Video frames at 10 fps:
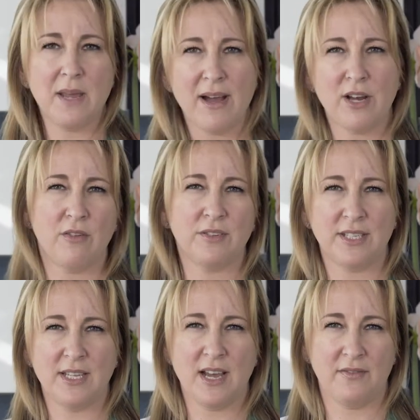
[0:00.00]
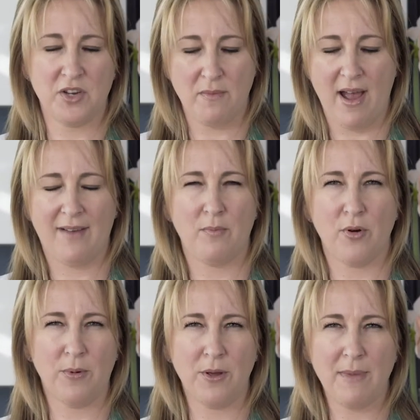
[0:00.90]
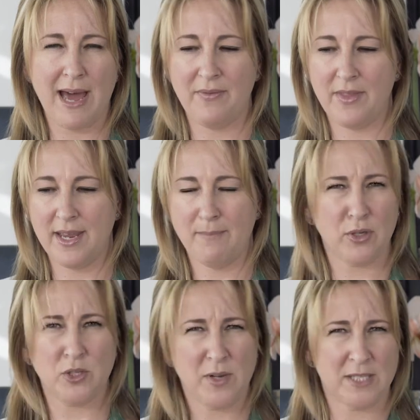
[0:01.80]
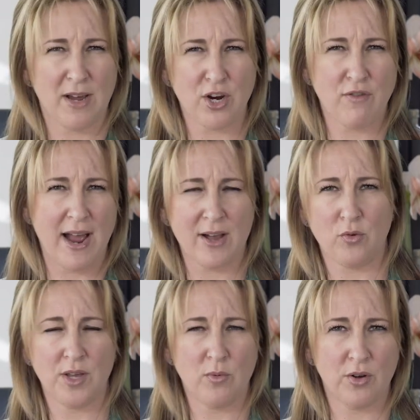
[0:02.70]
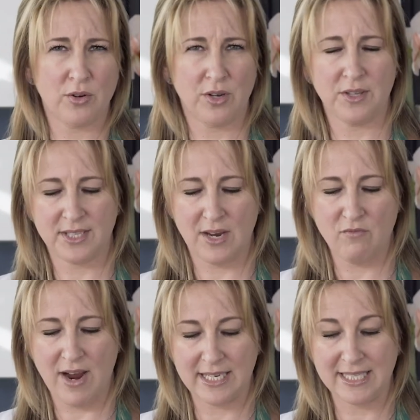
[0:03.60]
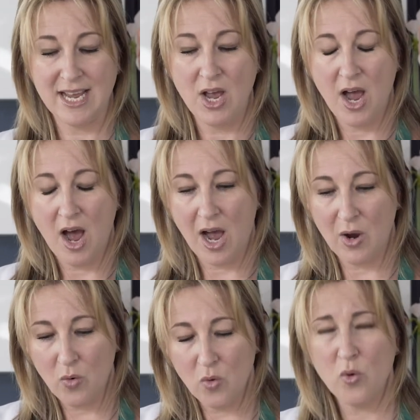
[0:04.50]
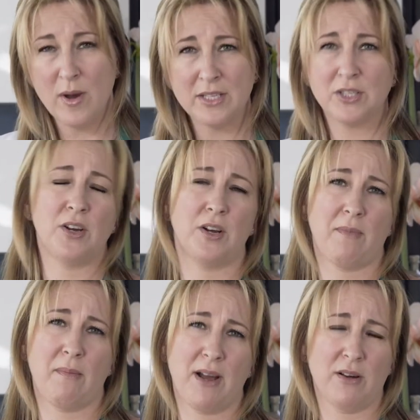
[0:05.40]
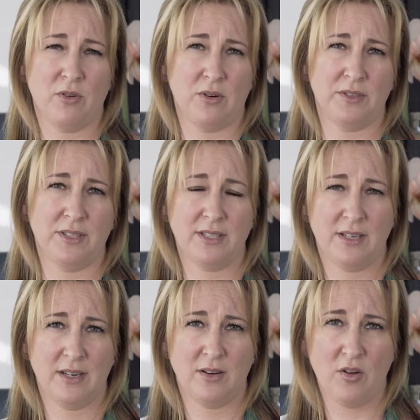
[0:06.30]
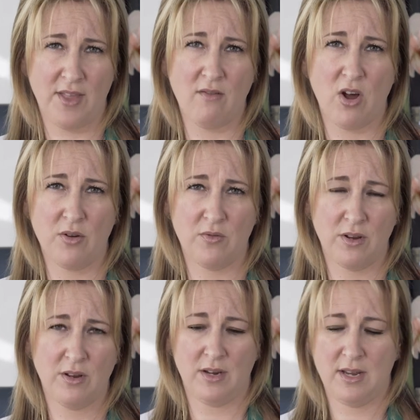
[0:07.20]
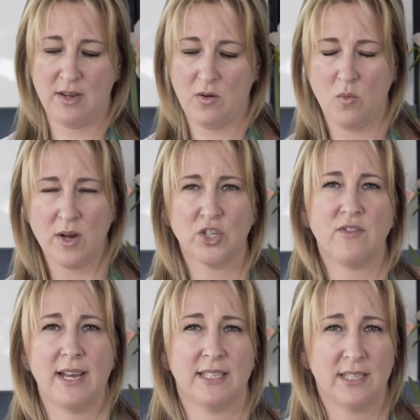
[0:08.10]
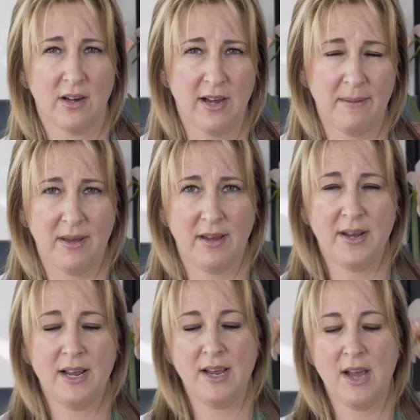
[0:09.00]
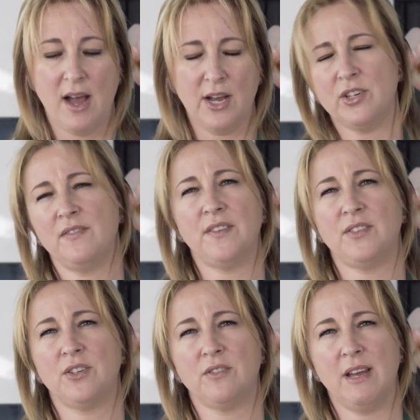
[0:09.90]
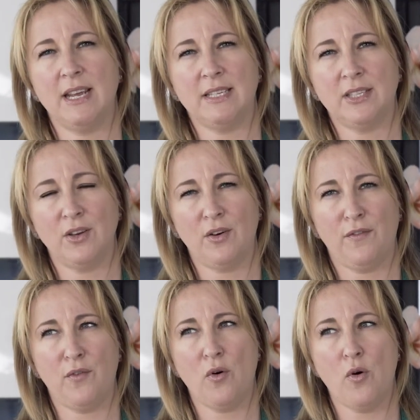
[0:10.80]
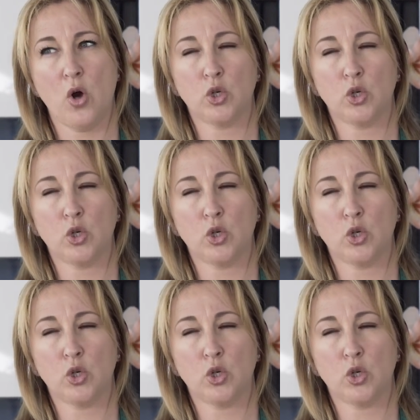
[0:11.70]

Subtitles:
your macarons in the oven, you might have a problem and the bottom ones might crack or they won't cook at the same rate. I always cook my macarons on their own, one tray at a time, 150 degrees for